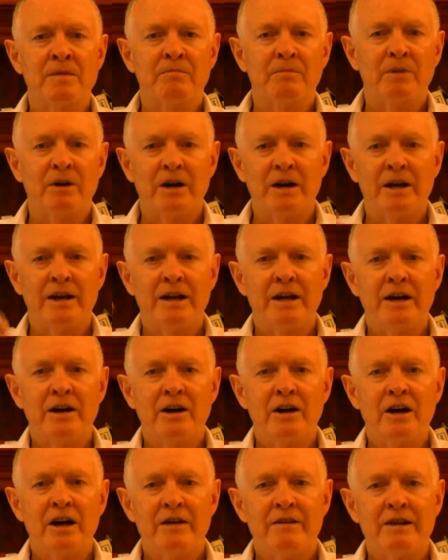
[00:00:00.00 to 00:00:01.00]
by the
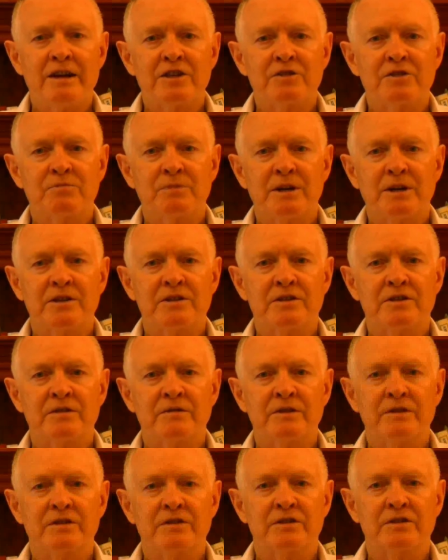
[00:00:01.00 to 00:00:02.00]
higher aspects
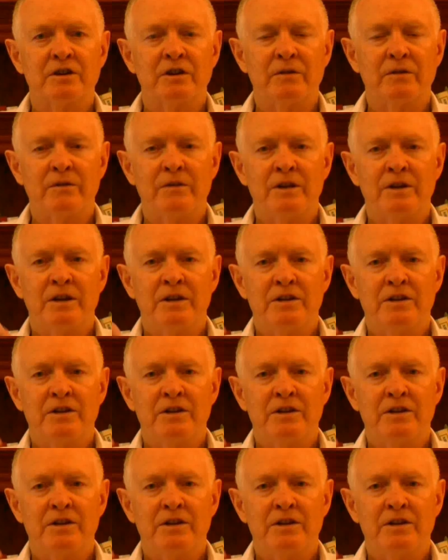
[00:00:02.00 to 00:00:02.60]
of yourself,